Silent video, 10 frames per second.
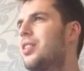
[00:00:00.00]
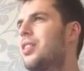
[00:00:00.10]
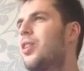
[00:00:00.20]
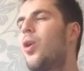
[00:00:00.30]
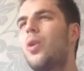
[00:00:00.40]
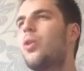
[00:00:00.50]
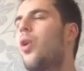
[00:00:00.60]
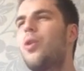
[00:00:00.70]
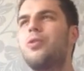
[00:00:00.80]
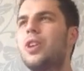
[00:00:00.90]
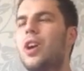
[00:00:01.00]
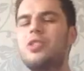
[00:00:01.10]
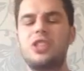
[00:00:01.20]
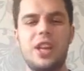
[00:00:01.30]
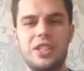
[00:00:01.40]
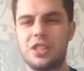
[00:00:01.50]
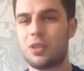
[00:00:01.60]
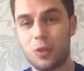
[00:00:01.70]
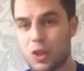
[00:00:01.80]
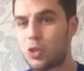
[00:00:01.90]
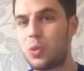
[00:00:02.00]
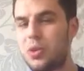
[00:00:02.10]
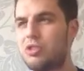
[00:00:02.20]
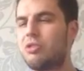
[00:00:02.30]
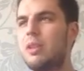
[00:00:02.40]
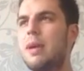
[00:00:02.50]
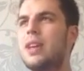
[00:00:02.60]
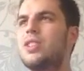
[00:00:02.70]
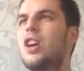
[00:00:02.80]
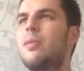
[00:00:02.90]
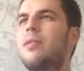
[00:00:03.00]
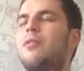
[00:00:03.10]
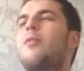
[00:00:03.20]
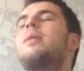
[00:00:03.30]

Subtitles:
the on-off negotiations for the Saunders rematch. I mean, for